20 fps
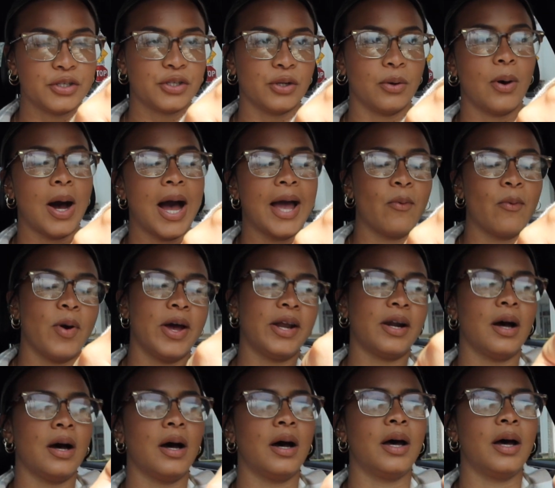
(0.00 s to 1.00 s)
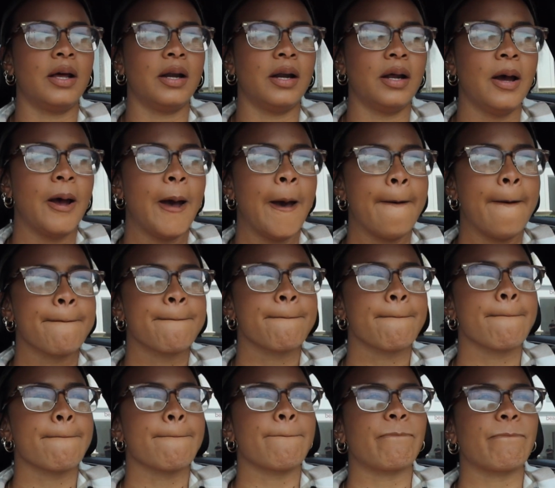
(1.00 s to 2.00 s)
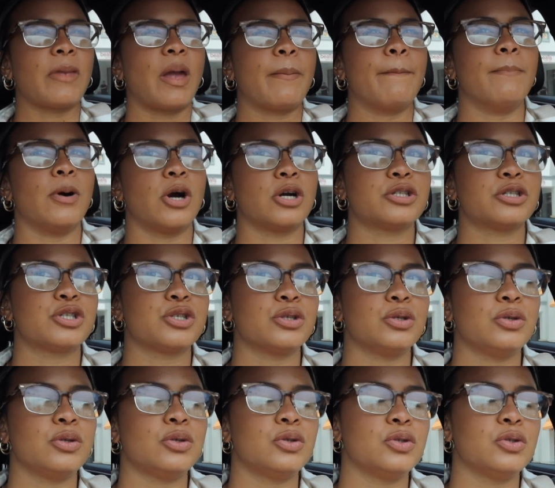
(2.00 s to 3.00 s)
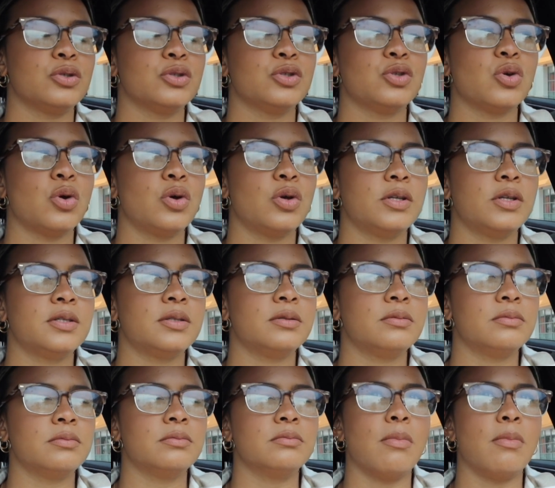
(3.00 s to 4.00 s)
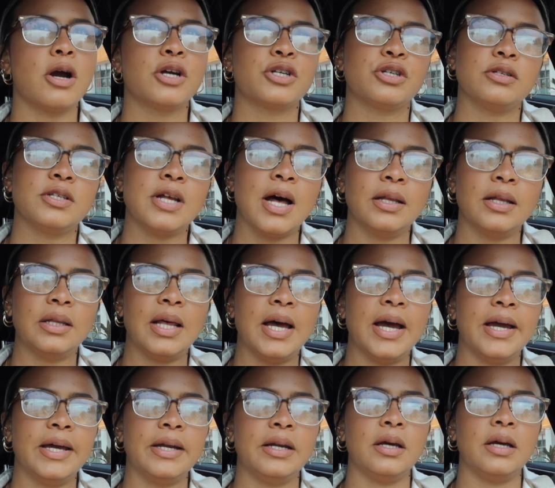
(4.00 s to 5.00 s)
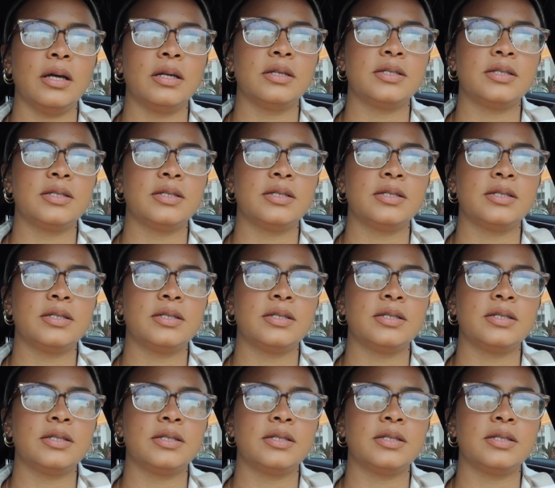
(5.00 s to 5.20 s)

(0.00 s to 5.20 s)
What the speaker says: So I went on Marshall's online,